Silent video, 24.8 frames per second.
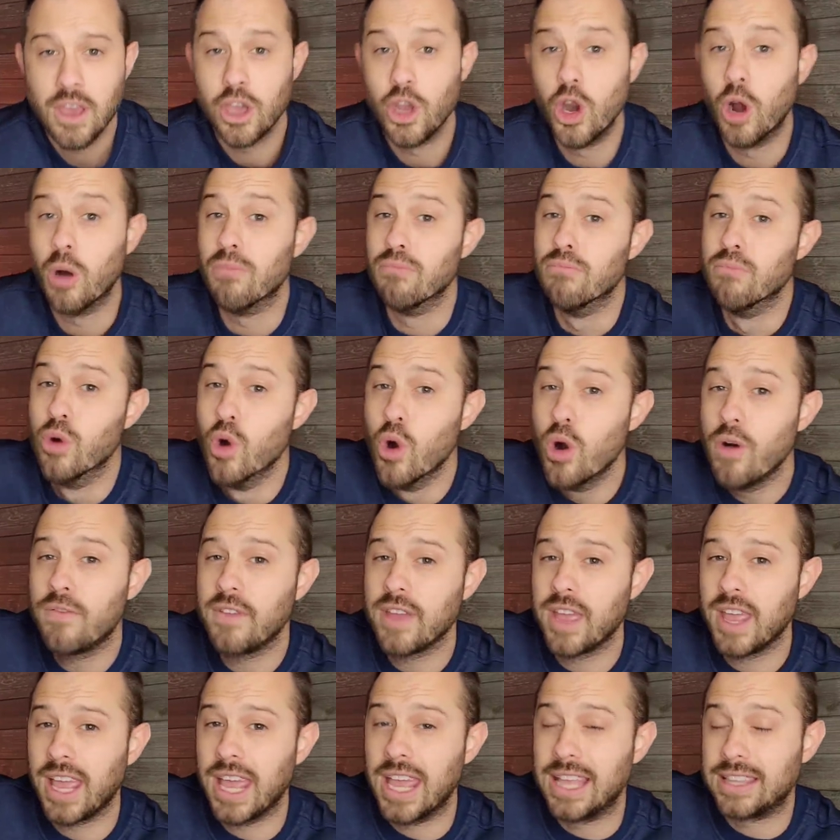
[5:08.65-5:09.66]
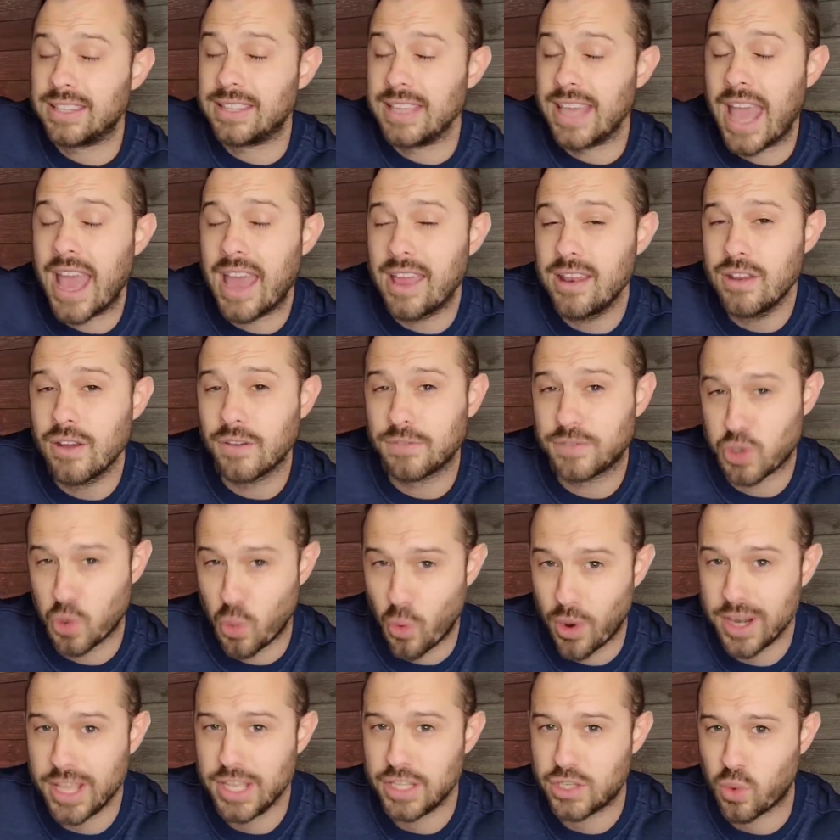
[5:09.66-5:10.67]
You know, moving at the end of
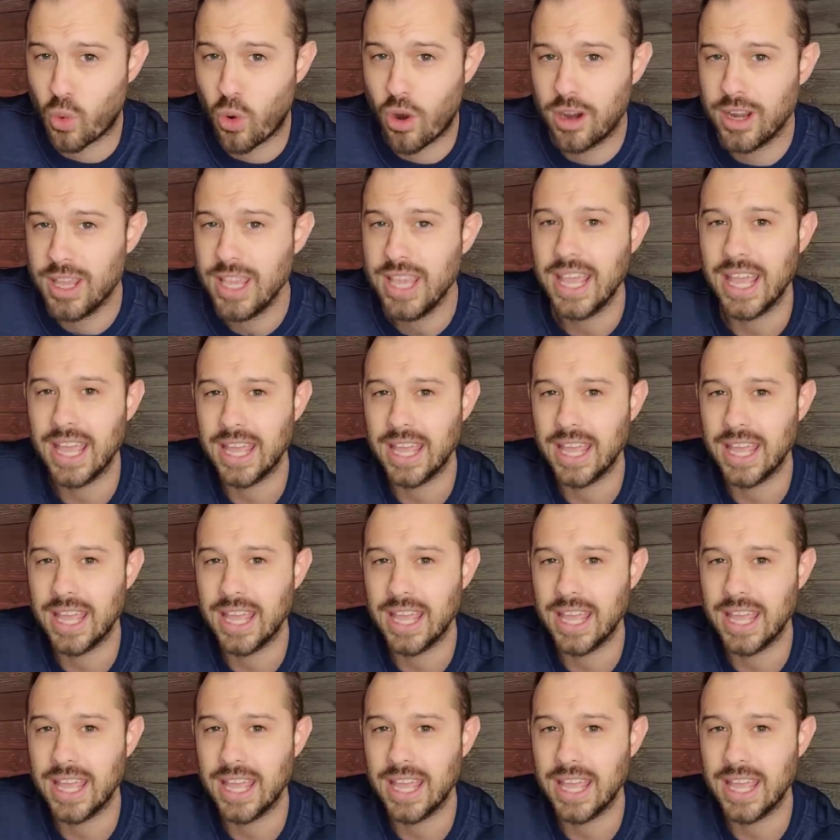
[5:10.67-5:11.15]
2020